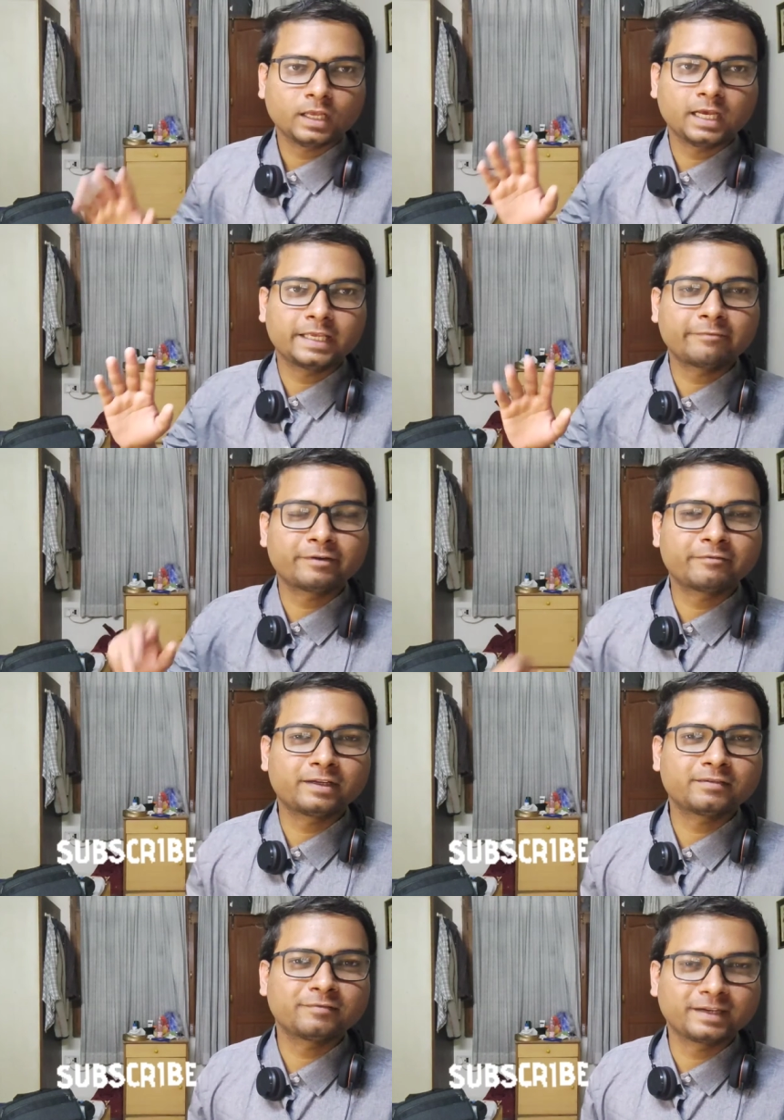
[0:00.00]
Hi
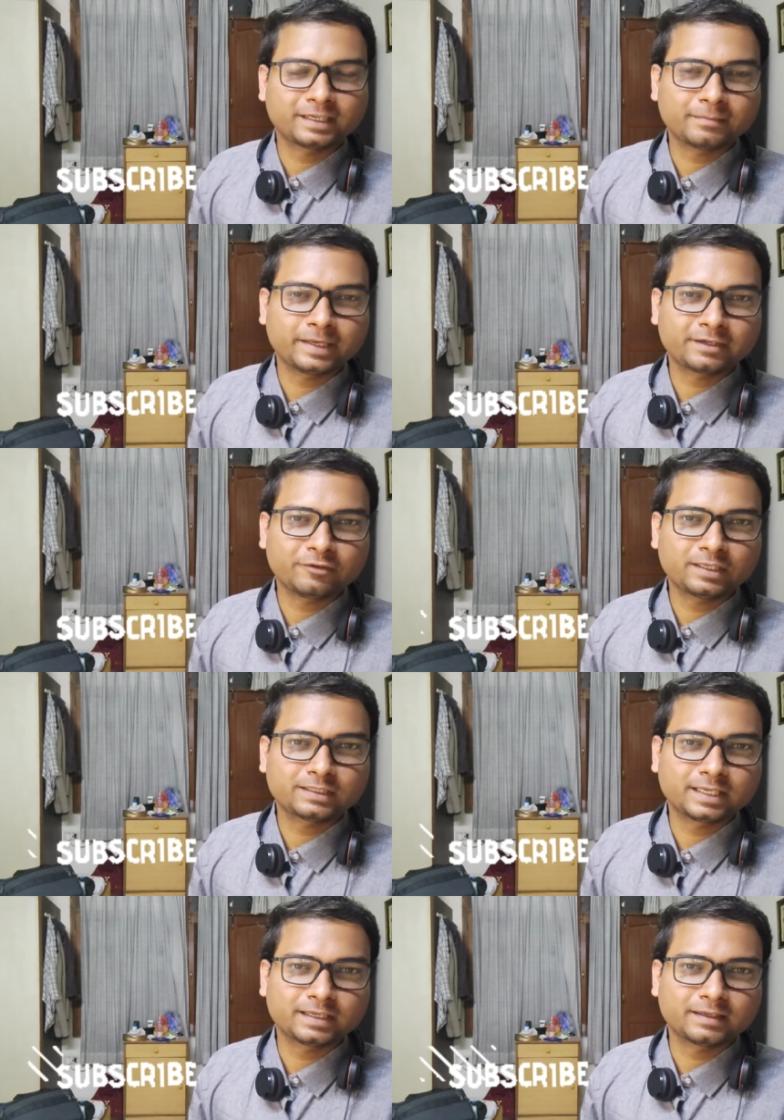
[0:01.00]
everyone, welcome back to our
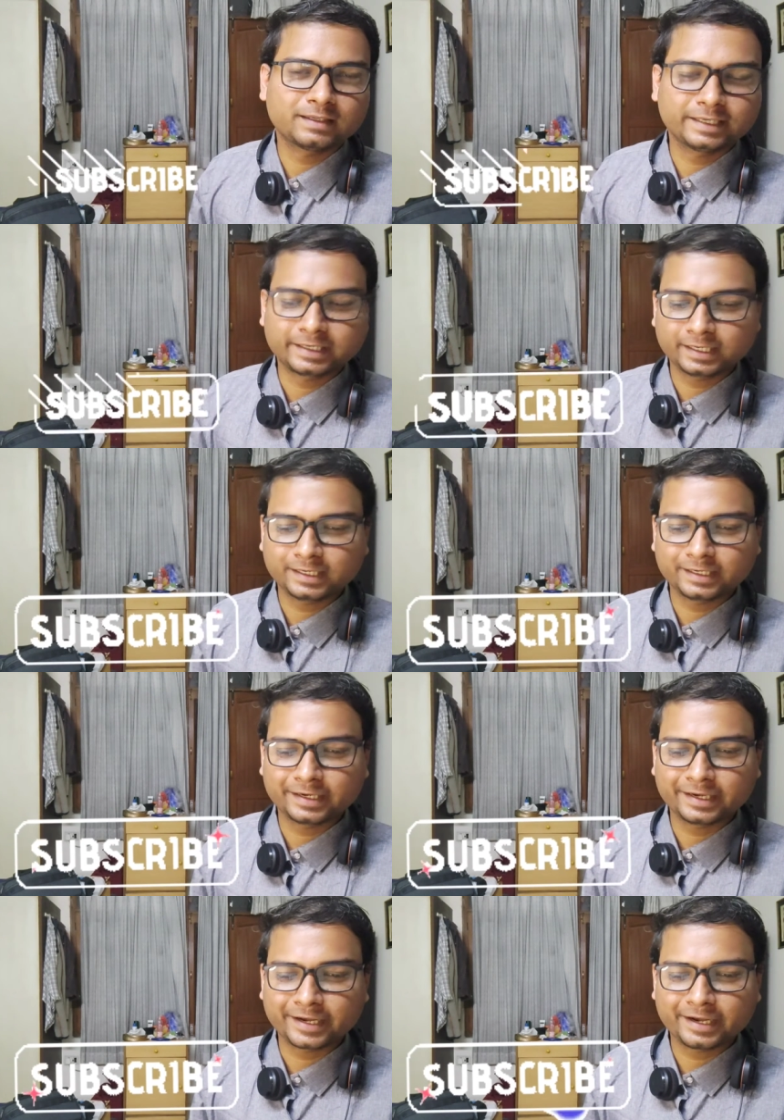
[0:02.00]
channel Little
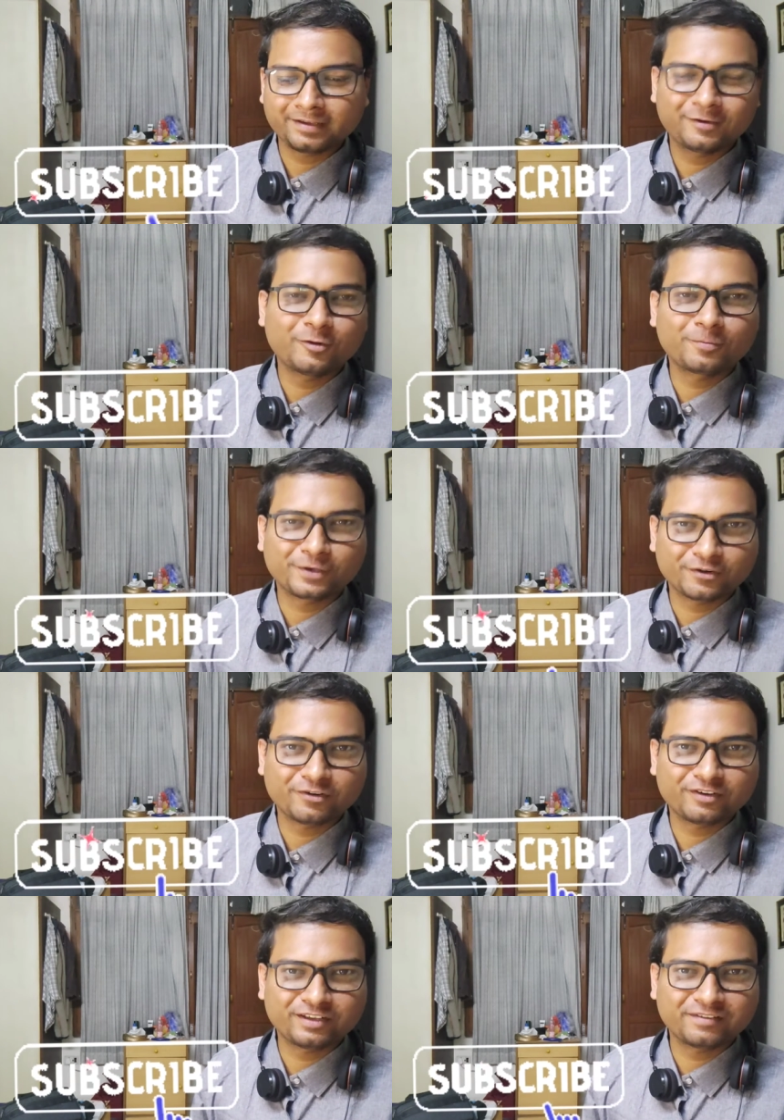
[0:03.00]
Underrated. Hope you're
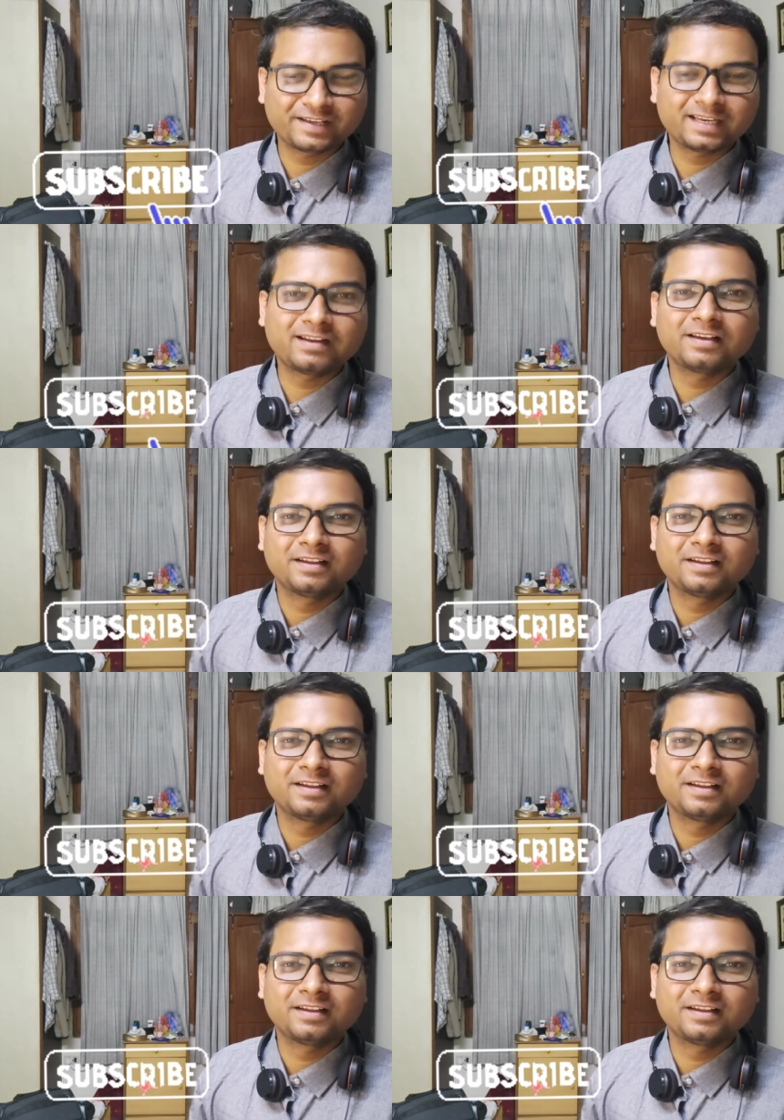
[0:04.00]
all doing well.